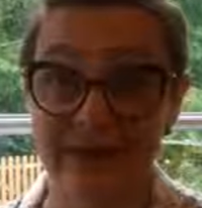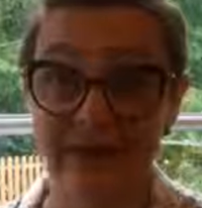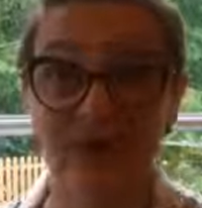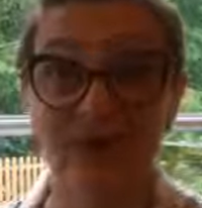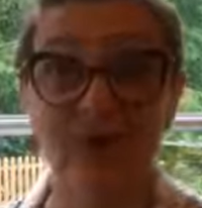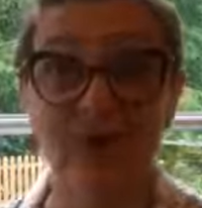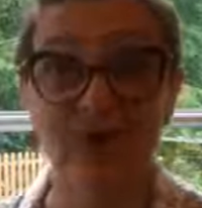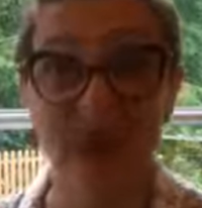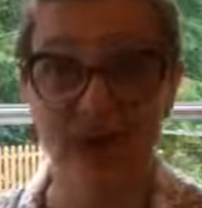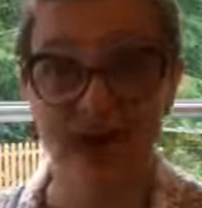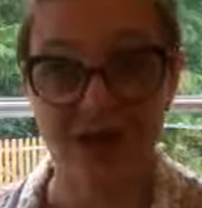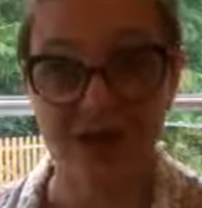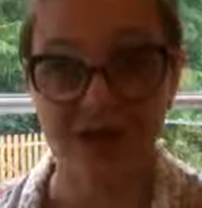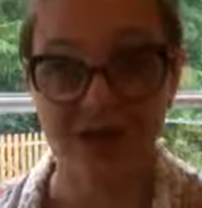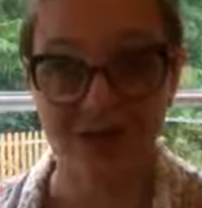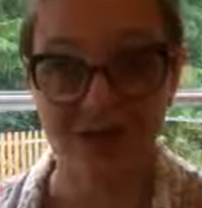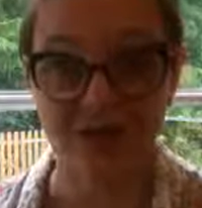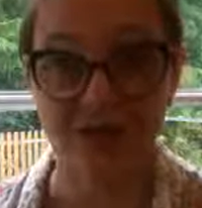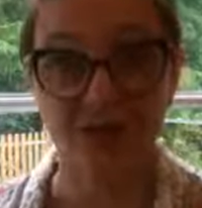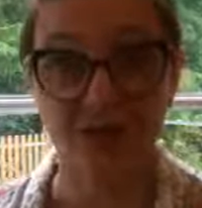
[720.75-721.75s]
and you
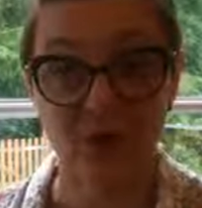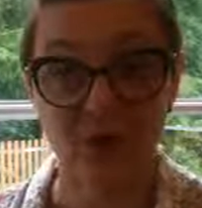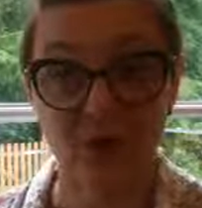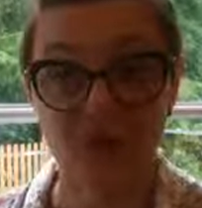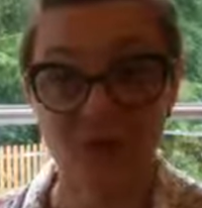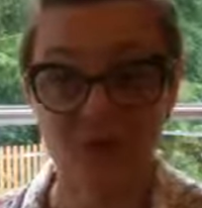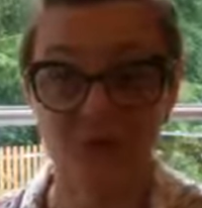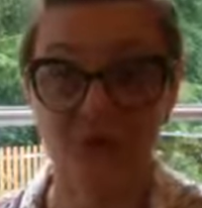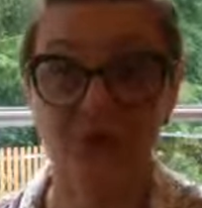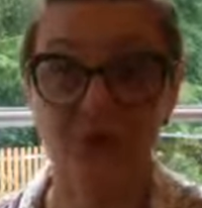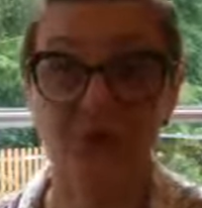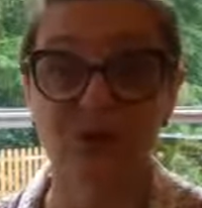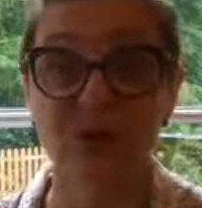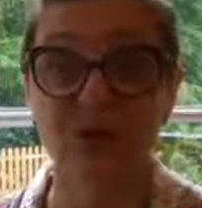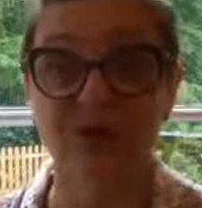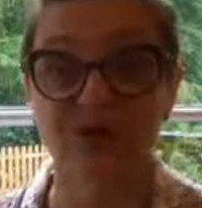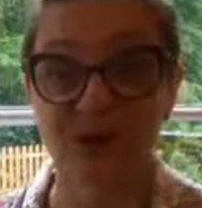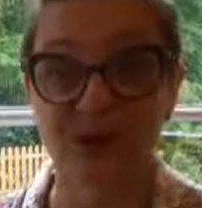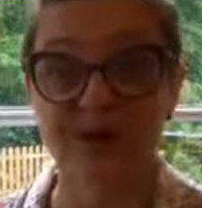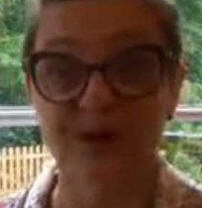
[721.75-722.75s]
ask the question to your
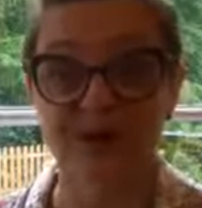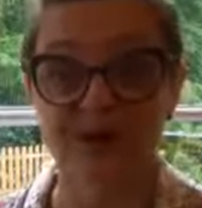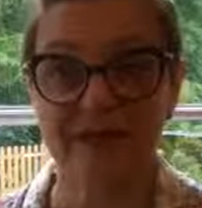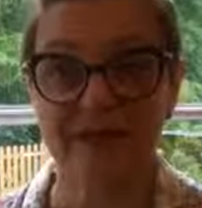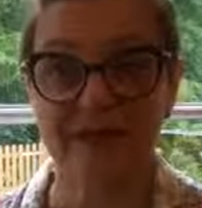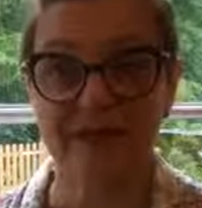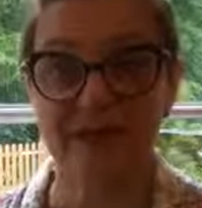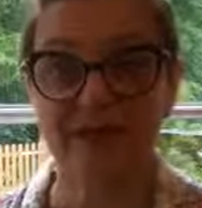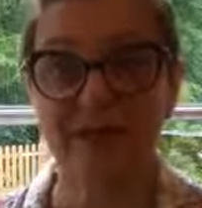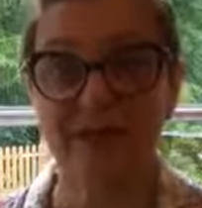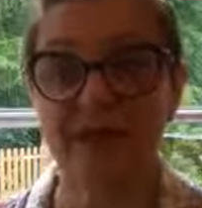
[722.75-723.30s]
partner.